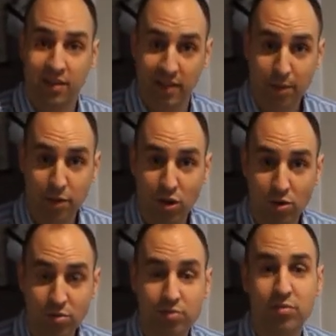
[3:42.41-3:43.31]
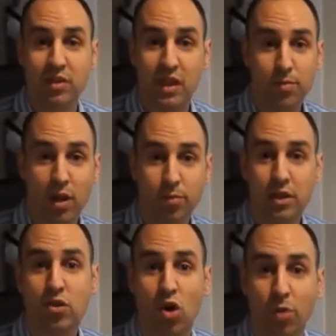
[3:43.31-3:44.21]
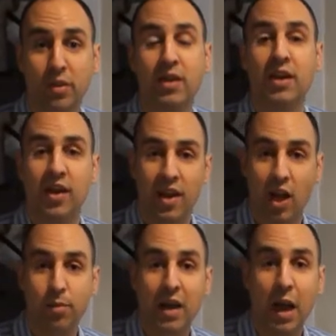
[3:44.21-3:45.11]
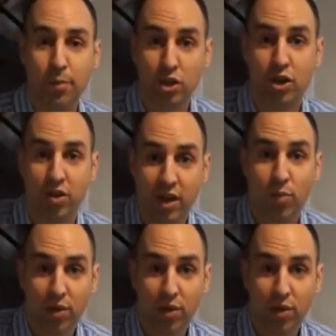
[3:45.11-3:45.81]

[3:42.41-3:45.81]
let me know, email me, call me, and I'll be happy to share that